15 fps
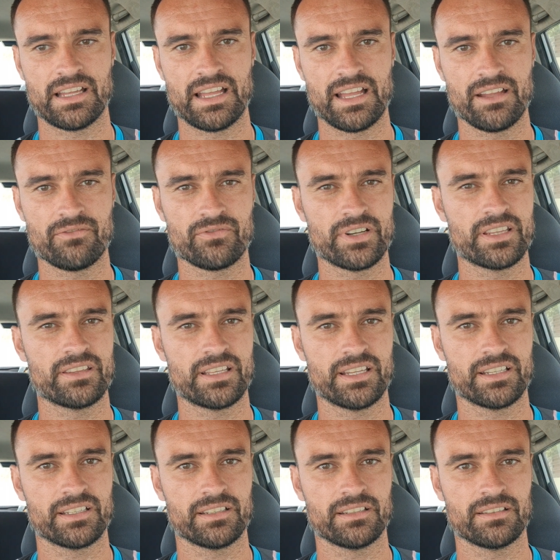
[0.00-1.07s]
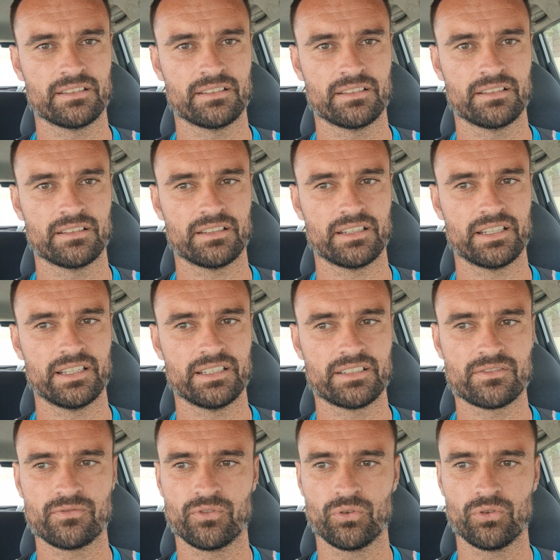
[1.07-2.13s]
Everything is
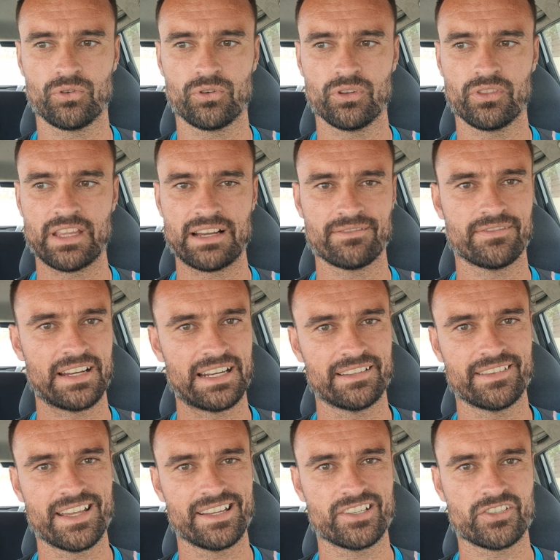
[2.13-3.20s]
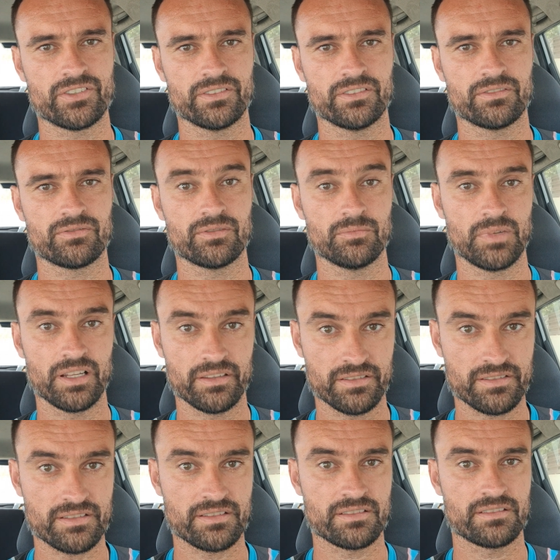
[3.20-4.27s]
for that validation from
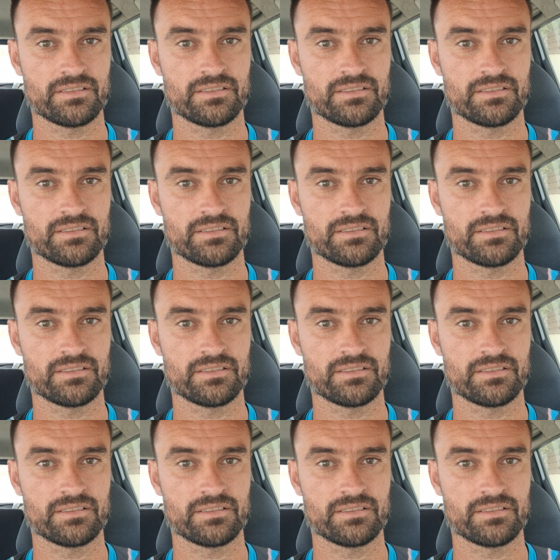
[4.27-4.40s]
others.